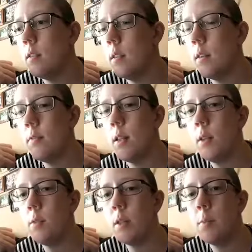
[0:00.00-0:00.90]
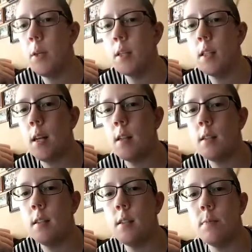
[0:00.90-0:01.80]
definitely respect
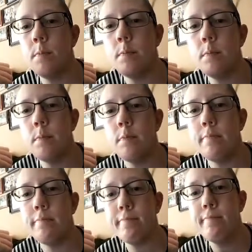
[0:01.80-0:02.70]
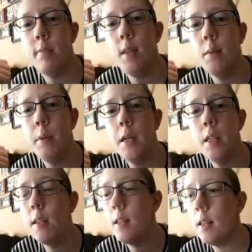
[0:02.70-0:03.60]
that.
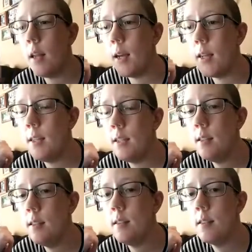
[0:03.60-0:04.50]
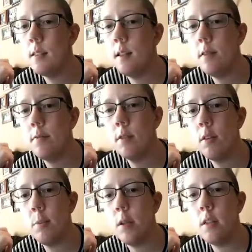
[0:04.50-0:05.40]
But that is it for
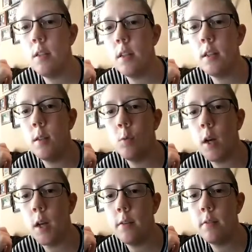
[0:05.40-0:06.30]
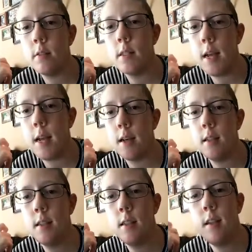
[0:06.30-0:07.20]
the military wife
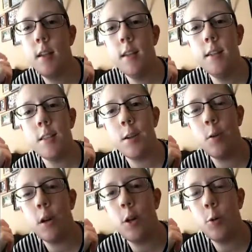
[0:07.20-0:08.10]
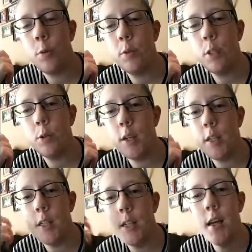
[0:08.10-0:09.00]
tag. So I hope you
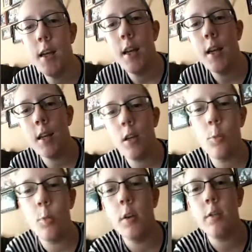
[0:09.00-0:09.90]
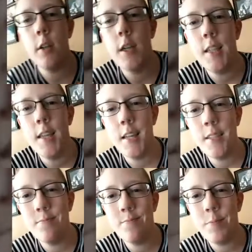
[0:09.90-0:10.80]
enjoyed, and I hope you have a great
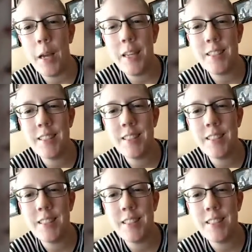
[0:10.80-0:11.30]
day. Bye.